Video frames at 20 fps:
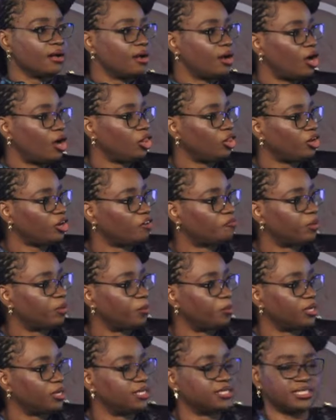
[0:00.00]
A lot of
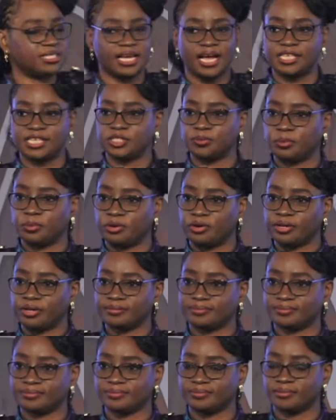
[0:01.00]
people in
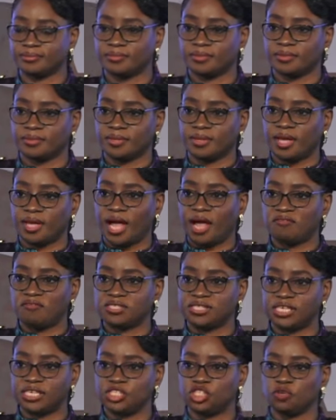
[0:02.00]
diaspora have a
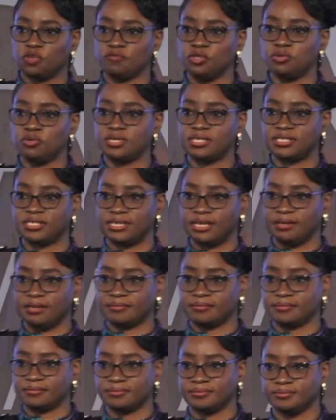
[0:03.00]
sense of unity
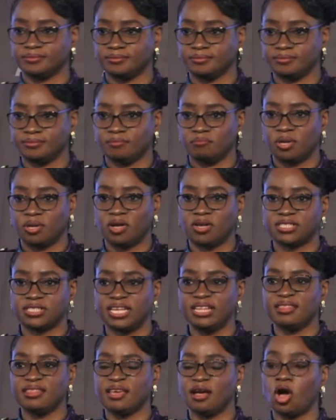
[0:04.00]
because in the